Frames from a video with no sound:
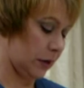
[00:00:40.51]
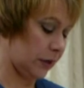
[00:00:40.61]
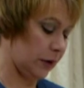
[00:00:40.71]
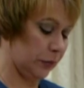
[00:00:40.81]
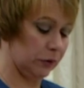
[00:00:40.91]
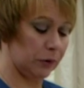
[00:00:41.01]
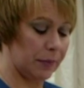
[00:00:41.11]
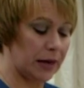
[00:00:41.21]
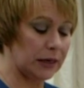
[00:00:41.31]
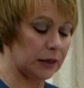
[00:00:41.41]
I dump the
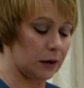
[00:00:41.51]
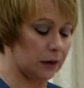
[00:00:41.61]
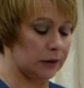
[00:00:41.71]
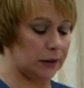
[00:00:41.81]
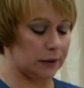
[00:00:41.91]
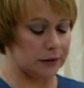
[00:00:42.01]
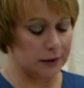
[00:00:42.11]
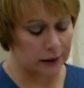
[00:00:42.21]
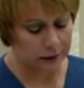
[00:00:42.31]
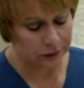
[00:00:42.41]
remaining contents
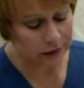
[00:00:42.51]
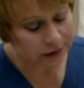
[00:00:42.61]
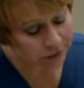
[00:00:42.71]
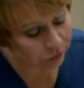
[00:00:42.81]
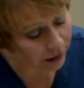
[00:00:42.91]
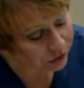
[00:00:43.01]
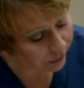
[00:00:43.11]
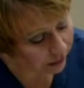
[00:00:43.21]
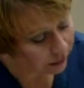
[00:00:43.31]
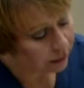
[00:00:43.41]
in the
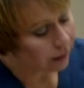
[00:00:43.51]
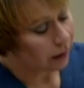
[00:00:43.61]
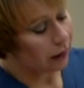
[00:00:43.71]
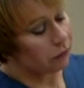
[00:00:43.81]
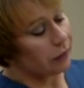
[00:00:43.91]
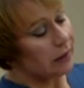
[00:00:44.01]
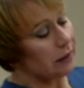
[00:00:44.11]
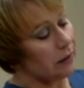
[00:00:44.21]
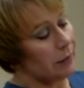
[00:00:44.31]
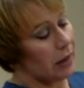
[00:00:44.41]
graduate and
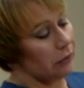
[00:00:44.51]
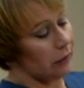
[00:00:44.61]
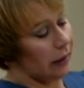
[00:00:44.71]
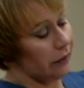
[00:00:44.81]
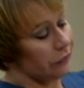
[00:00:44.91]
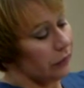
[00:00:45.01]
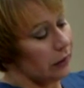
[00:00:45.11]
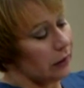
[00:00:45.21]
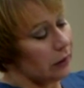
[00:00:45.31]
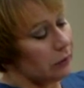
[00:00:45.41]
read the amount left
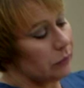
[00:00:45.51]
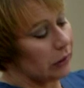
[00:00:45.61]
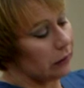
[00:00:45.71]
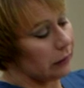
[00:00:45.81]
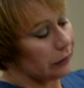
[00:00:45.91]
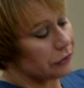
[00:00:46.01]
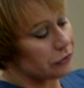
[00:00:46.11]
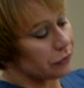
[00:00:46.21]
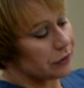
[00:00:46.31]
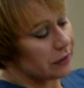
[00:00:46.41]
in
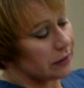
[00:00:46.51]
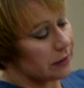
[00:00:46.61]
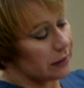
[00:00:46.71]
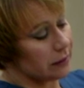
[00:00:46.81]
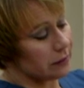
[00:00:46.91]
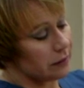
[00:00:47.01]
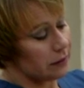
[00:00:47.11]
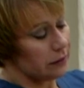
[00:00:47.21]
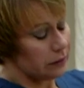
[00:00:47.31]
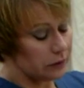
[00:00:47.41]
milliliters or cc's.
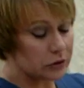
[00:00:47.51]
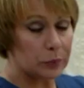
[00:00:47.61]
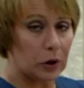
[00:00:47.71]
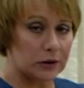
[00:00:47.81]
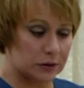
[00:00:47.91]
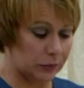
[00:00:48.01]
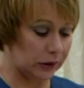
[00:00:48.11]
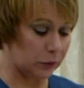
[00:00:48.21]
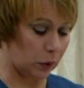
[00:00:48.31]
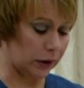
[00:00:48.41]
There's
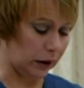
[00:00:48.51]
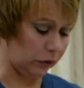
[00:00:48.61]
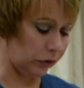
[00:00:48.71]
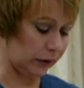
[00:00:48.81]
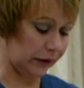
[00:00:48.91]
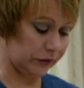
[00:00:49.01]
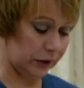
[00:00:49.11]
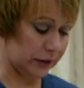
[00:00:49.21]
approximately 100 left